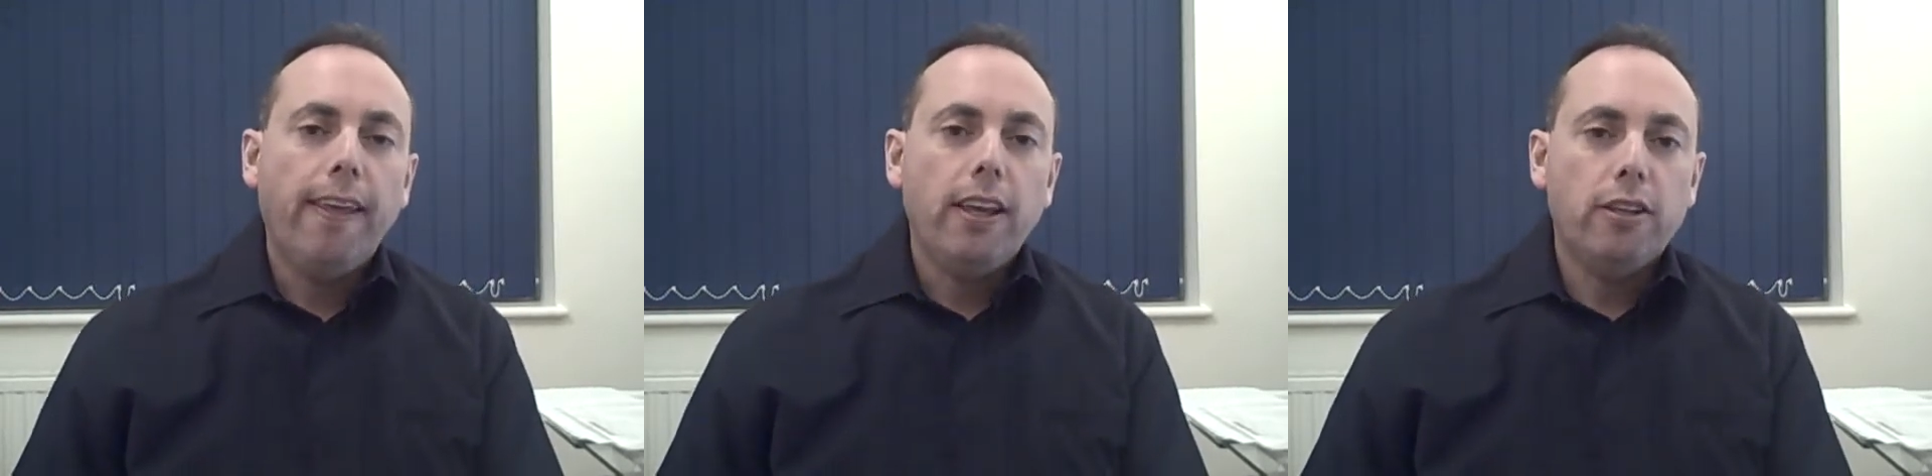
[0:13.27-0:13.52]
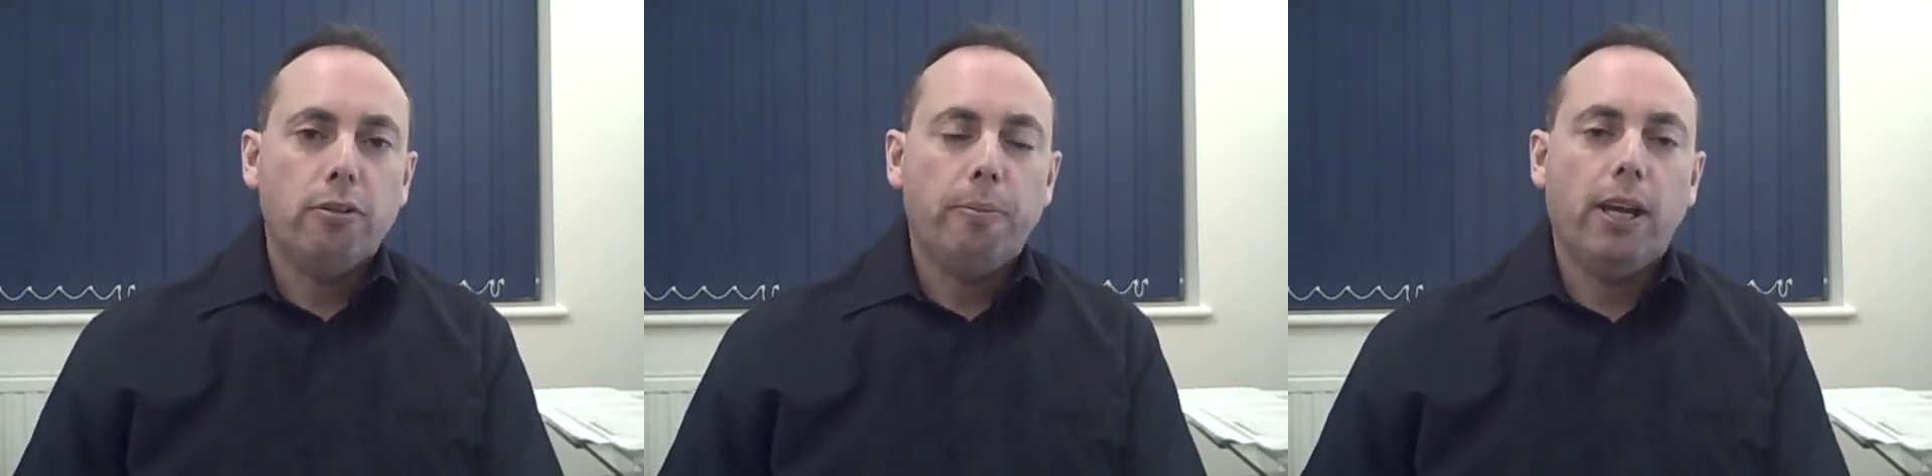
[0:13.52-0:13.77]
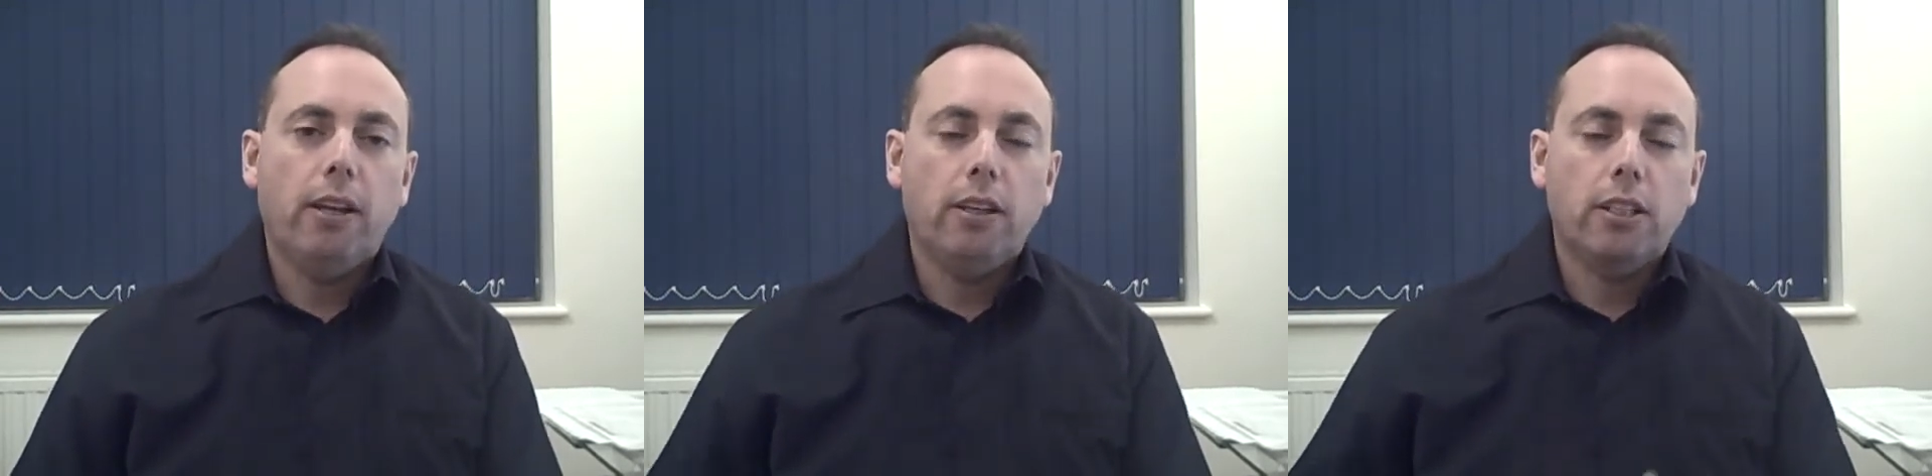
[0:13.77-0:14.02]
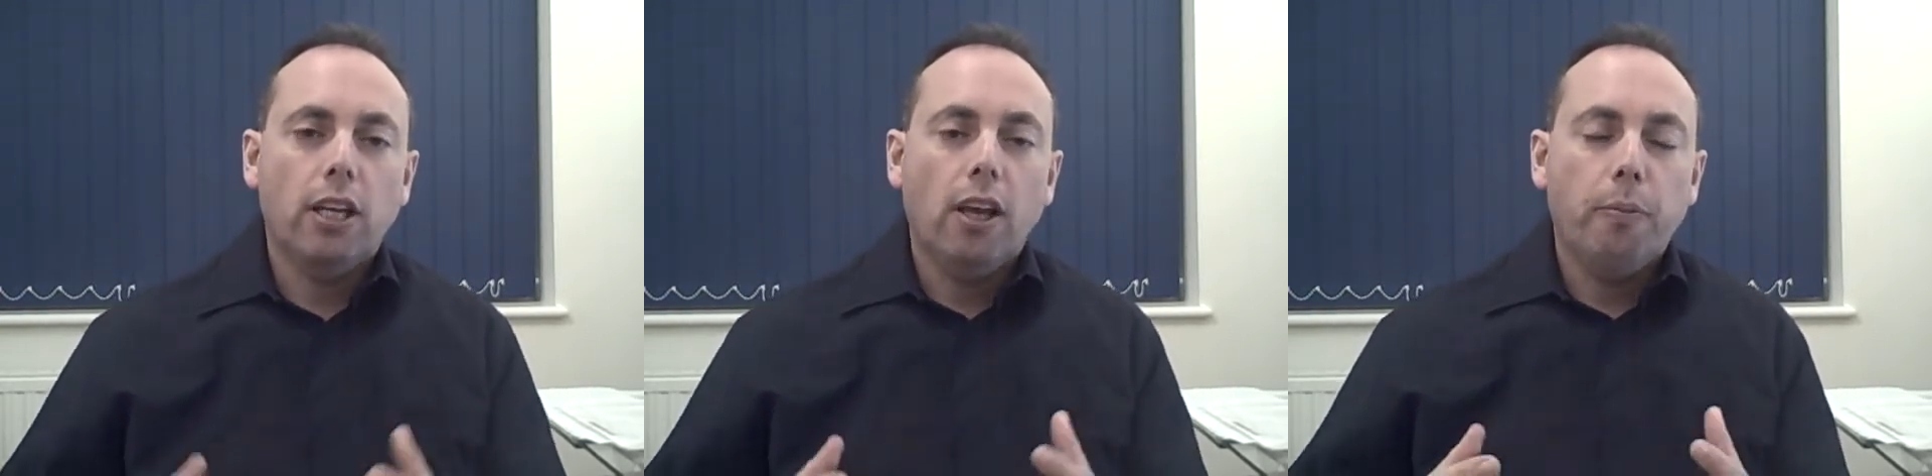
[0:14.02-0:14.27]
is
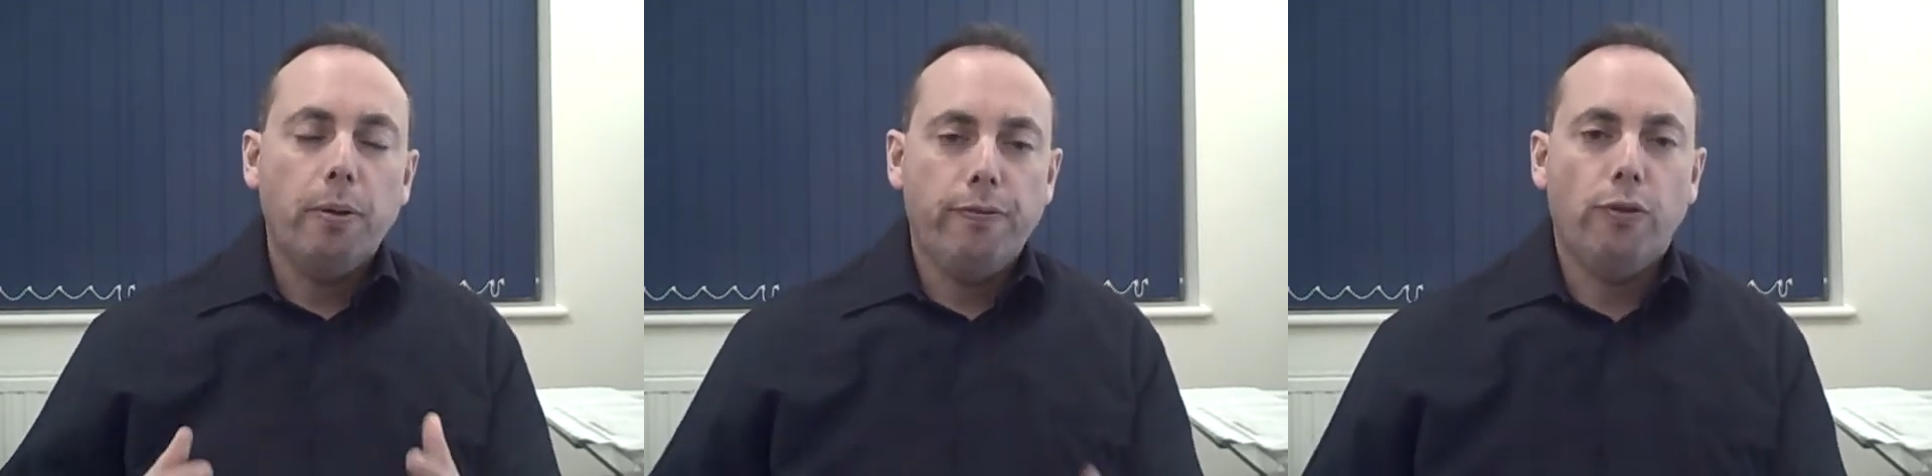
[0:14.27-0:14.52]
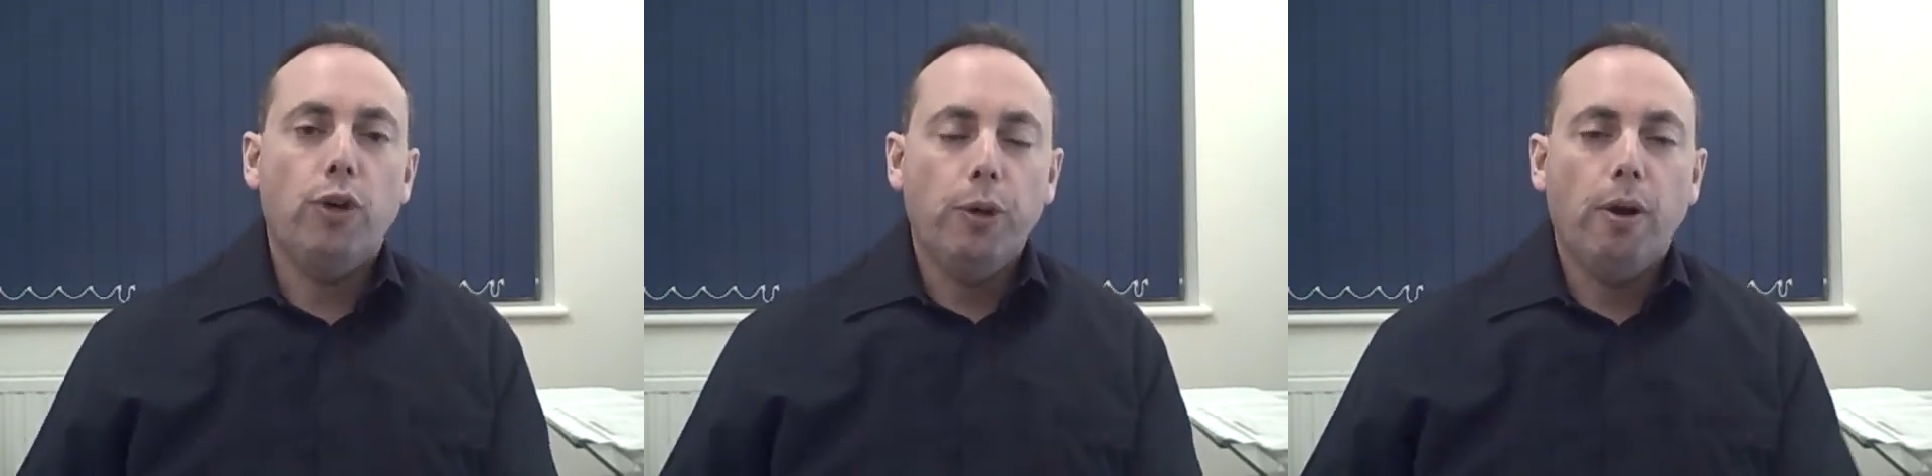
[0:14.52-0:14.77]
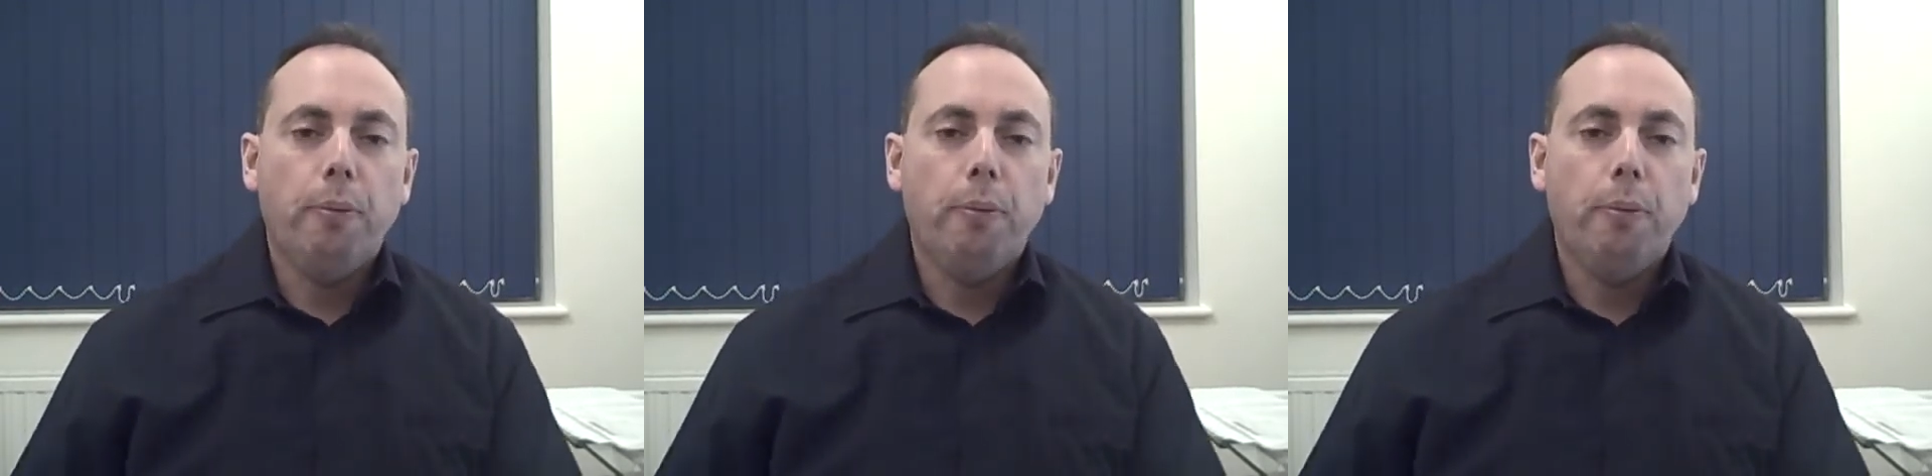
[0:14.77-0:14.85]
about before you